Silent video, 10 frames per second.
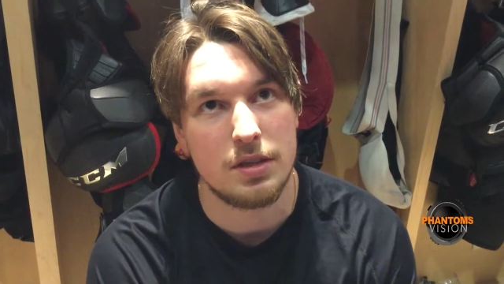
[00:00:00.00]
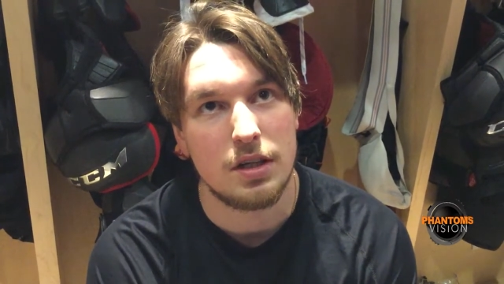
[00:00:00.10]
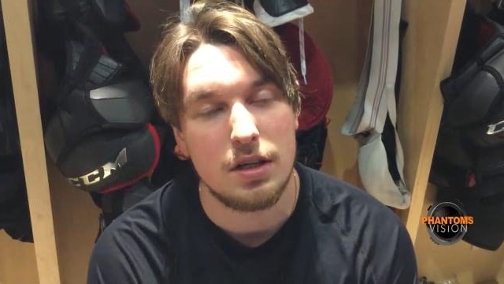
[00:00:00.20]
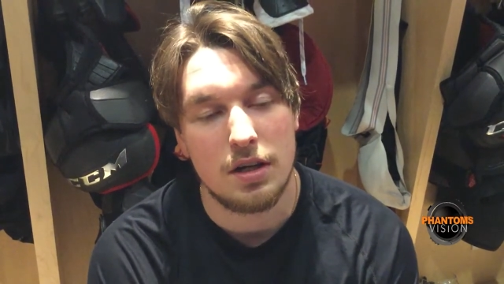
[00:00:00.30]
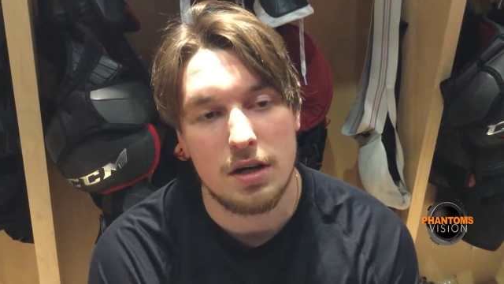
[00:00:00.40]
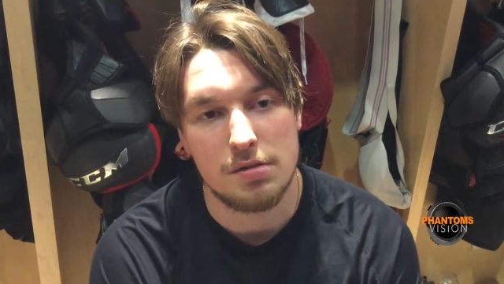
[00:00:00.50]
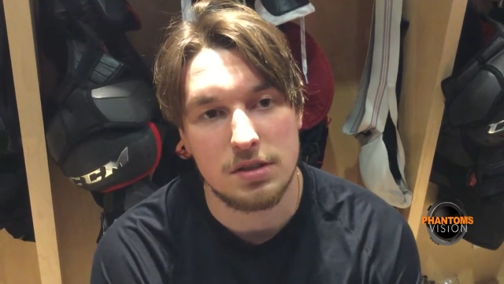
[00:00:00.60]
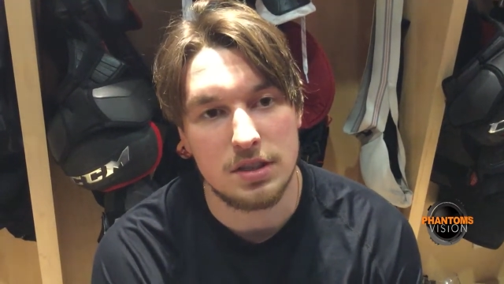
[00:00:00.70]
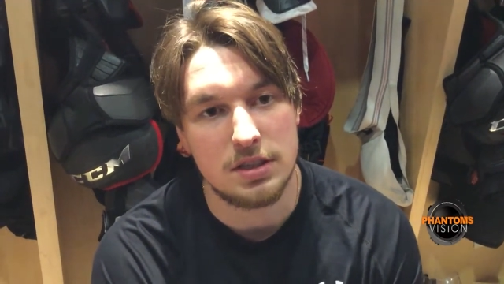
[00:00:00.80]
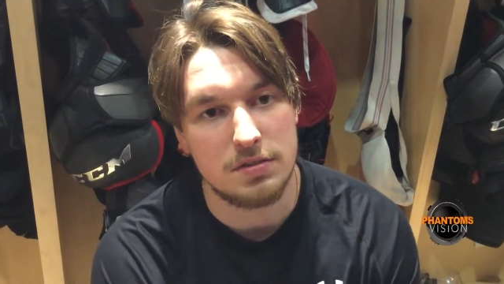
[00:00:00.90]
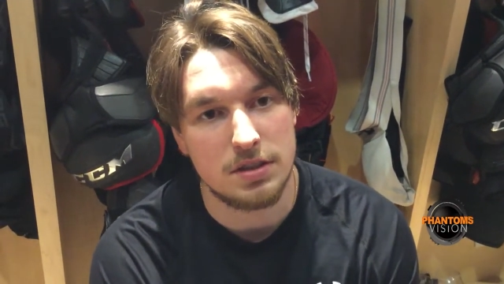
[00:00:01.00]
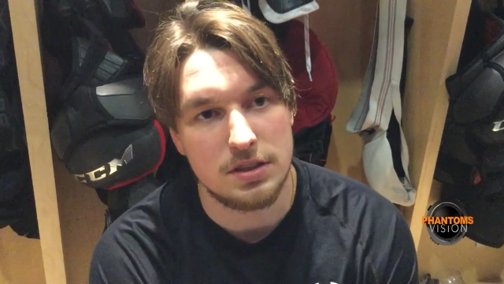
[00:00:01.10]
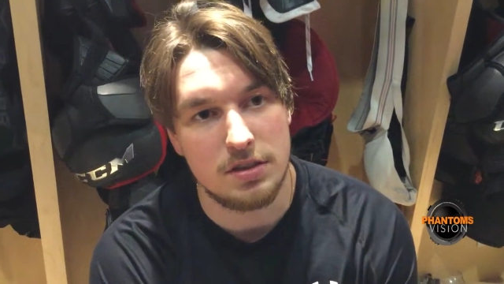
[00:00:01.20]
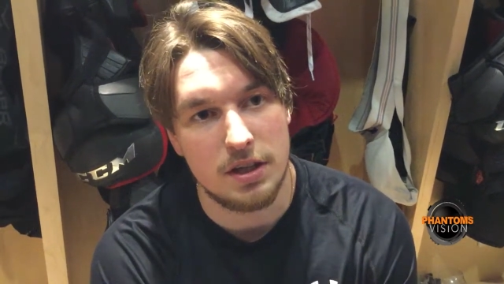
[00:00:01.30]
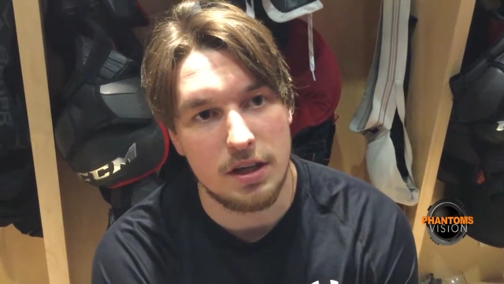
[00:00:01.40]
and it's
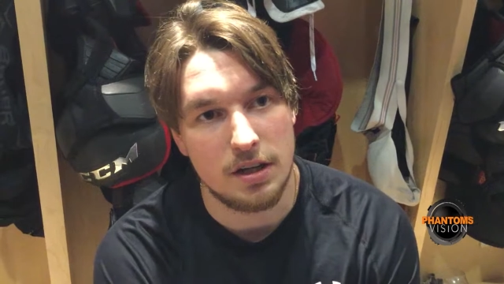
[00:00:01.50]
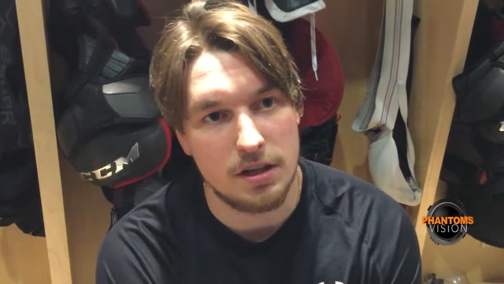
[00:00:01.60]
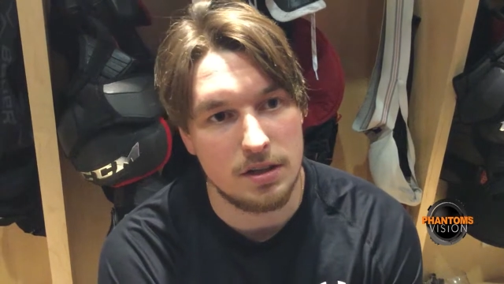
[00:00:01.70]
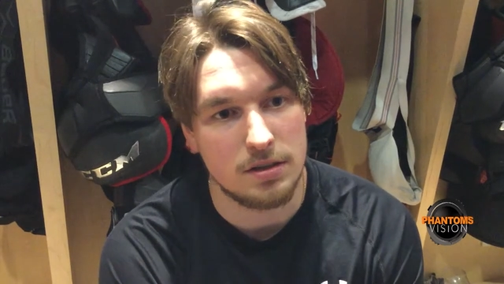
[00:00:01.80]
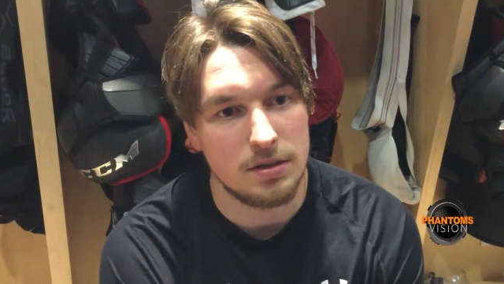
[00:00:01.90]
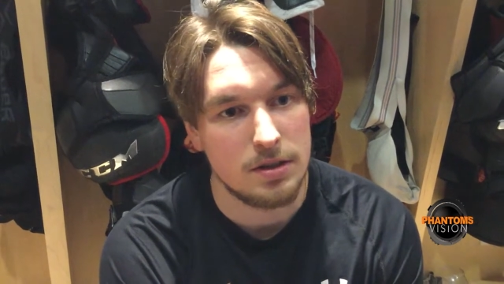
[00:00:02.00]
frustrating and